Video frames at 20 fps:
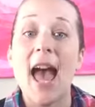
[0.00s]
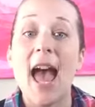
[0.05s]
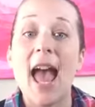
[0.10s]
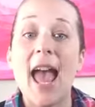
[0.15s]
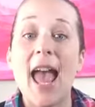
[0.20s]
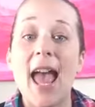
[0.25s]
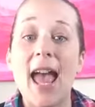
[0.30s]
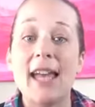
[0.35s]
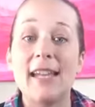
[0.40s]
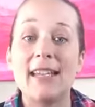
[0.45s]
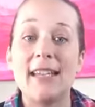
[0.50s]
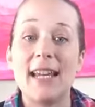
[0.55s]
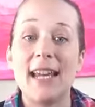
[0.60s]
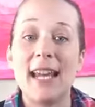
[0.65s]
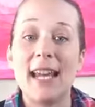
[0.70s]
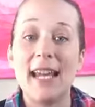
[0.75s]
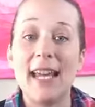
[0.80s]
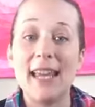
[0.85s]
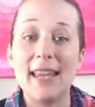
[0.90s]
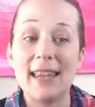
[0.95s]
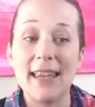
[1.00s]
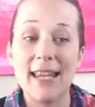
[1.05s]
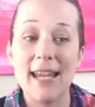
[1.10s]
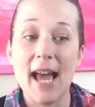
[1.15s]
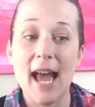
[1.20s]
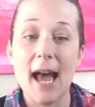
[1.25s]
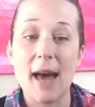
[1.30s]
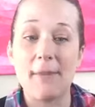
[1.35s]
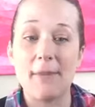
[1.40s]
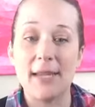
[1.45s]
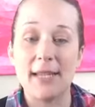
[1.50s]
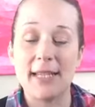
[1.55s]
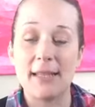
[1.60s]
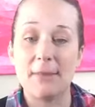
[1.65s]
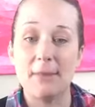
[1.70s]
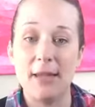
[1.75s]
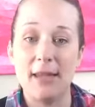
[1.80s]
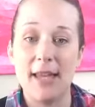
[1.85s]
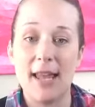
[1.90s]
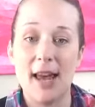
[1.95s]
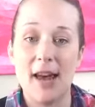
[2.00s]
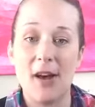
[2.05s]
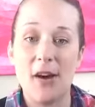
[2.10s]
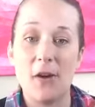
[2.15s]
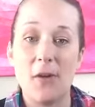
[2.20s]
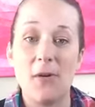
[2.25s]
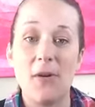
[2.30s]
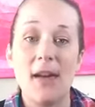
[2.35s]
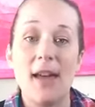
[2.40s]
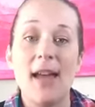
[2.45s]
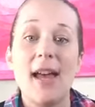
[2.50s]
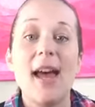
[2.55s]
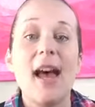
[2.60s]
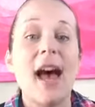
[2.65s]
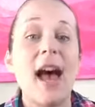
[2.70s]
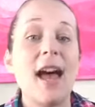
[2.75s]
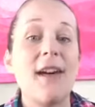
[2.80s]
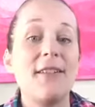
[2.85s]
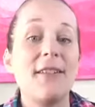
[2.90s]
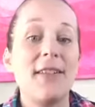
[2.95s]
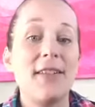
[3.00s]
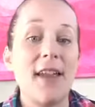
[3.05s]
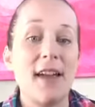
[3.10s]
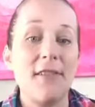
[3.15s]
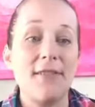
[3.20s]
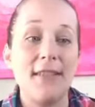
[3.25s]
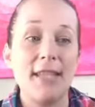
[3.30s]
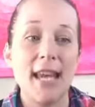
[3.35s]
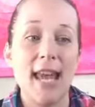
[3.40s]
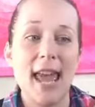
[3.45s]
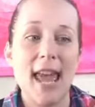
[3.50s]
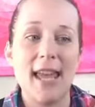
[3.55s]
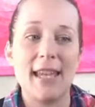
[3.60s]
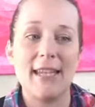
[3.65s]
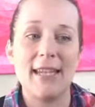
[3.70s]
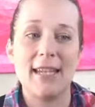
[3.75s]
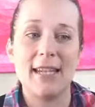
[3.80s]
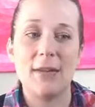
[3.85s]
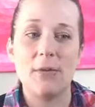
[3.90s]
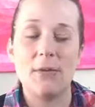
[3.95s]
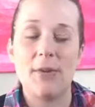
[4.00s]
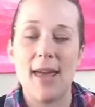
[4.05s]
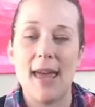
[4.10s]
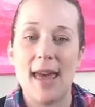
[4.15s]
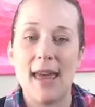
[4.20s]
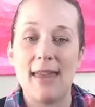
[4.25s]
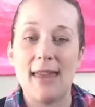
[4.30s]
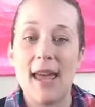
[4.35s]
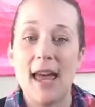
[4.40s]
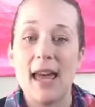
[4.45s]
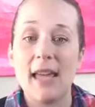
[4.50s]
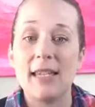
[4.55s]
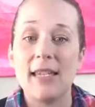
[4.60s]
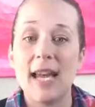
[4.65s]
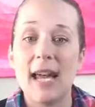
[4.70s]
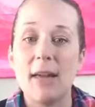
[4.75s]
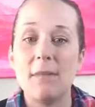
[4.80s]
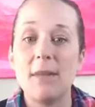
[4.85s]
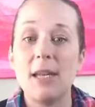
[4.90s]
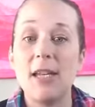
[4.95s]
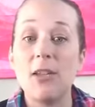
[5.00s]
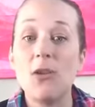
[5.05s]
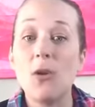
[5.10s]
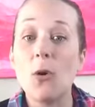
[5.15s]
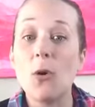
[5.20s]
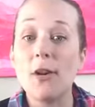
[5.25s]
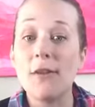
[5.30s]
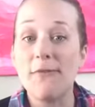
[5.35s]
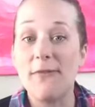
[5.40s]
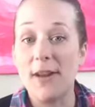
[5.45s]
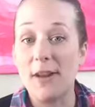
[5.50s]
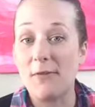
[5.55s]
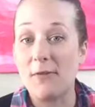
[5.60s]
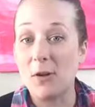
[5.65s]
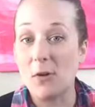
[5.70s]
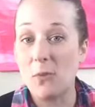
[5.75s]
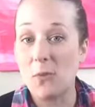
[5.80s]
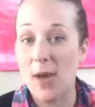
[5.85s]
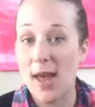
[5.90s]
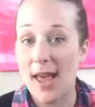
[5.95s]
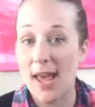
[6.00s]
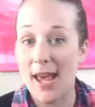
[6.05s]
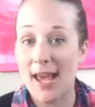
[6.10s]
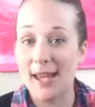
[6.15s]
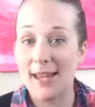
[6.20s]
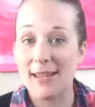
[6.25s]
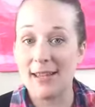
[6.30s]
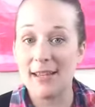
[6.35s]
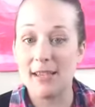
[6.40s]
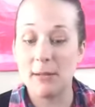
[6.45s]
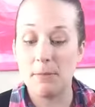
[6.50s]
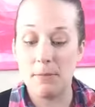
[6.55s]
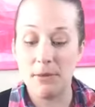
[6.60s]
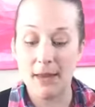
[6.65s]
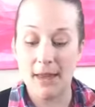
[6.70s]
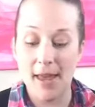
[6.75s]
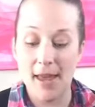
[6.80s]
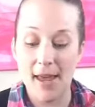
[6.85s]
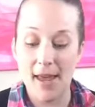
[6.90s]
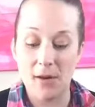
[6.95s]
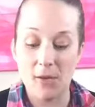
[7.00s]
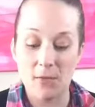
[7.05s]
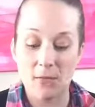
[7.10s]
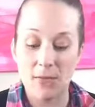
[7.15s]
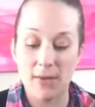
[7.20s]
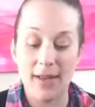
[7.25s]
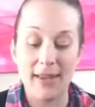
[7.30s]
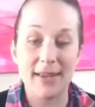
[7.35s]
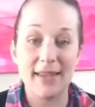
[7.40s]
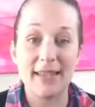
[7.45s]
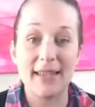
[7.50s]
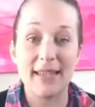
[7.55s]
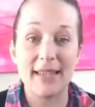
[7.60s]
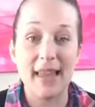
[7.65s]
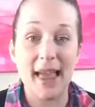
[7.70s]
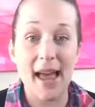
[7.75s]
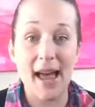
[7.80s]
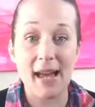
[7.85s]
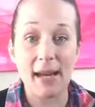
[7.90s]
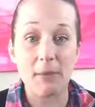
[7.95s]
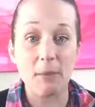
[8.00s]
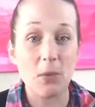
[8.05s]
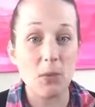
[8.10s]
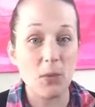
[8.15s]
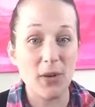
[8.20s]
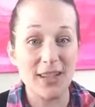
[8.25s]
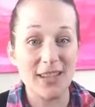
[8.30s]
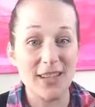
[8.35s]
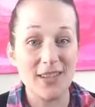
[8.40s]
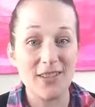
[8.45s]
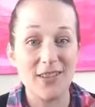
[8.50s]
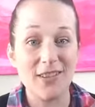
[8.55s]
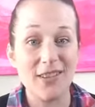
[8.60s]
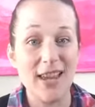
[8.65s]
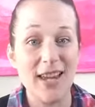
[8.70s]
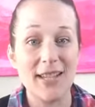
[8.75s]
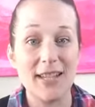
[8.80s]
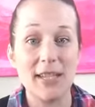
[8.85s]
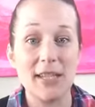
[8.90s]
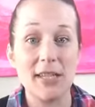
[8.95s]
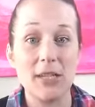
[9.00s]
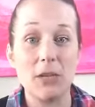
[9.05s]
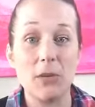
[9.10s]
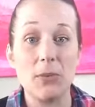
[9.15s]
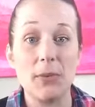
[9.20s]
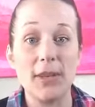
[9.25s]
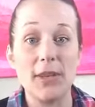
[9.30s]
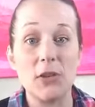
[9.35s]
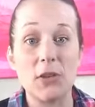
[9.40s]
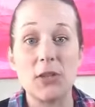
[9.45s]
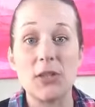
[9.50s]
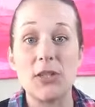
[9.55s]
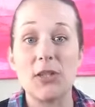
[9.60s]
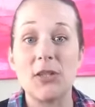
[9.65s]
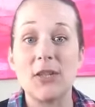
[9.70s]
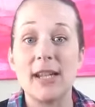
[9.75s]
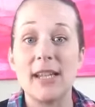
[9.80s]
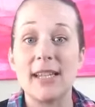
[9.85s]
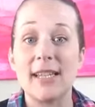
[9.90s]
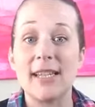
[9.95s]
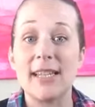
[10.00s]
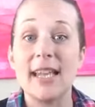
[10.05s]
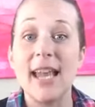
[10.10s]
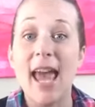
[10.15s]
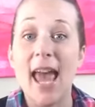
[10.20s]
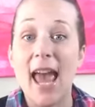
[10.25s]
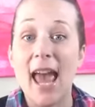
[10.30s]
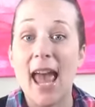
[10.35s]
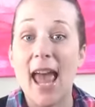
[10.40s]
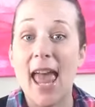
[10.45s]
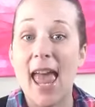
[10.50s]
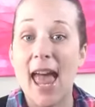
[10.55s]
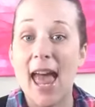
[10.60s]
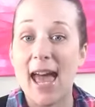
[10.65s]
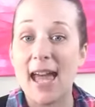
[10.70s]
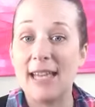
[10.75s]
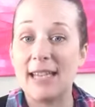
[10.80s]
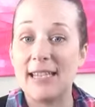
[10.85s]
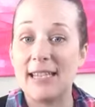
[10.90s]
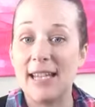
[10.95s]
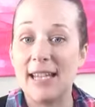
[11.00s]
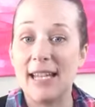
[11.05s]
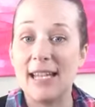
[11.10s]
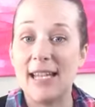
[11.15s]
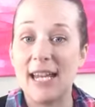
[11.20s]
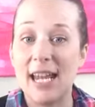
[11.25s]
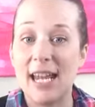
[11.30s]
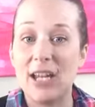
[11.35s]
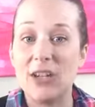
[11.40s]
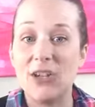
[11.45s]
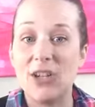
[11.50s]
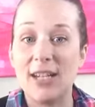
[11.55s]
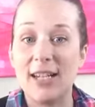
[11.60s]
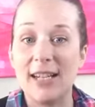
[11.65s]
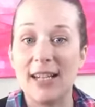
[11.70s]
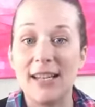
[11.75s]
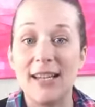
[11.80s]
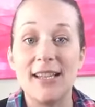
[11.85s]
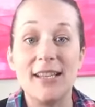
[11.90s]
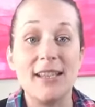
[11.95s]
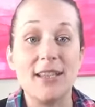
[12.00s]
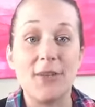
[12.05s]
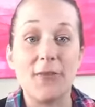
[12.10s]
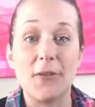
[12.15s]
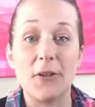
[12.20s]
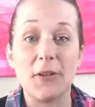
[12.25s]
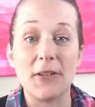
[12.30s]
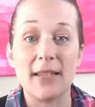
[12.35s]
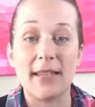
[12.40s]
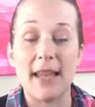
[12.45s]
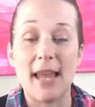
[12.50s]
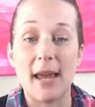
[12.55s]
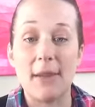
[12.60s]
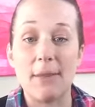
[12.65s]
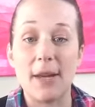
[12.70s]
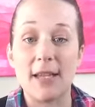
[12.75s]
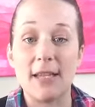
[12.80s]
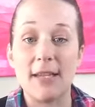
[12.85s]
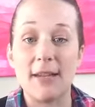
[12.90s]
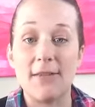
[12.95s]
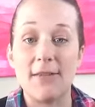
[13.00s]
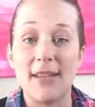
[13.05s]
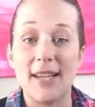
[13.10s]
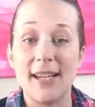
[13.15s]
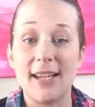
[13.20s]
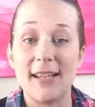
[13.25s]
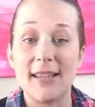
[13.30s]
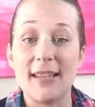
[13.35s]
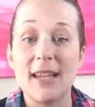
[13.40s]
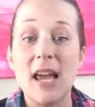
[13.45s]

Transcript: And in the comments below, I would love to end it with, tell me your favorite way to play with slime. What do you like to do with your students and engaging in different slime activities?